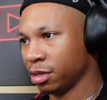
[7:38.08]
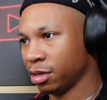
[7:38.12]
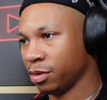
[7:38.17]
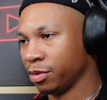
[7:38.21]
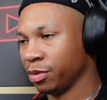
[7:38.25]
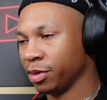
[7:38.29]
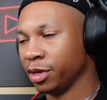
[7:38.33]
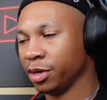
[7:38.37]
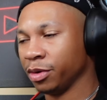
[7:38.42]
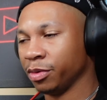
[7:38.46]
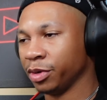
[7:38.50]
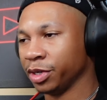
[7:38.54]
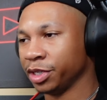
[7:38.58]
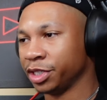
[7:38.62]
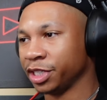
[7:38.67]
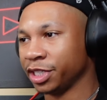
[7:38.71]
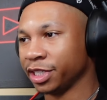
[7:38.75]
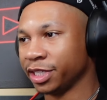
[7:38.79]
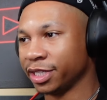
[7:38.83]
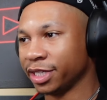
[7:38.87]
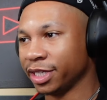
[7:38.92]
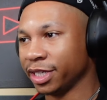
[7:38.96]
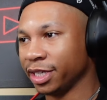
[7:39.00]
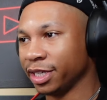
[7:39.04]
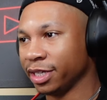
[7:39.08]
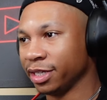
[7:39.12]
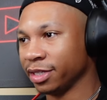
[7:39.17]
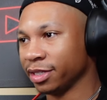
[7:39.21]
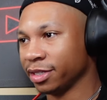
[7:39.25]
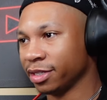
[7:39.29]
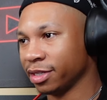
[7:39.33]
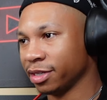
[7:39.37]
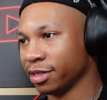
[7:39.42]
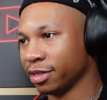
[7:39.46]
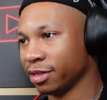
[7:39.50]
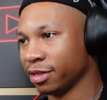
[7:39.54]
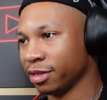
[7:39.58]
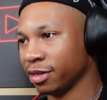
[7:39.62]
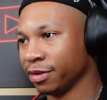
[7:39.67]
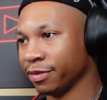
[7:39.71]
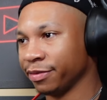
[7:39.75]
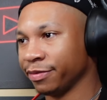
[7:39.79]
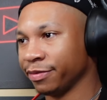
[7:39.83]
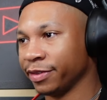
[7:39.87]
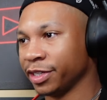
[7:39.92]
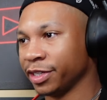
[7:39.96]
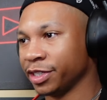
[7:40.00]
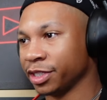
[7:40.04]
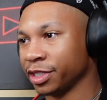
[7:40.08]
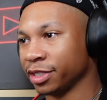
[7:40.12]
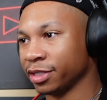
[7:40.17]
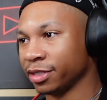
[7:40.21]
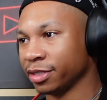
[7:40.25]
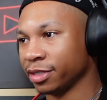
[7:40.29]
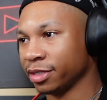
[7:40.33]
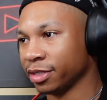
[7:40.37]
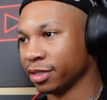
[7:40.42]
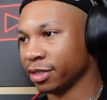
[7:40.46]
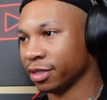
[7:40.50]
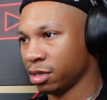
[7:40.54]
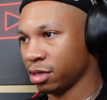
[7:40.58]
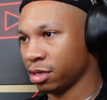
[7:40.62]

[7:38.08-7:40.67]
wonder what she sees. Her visions.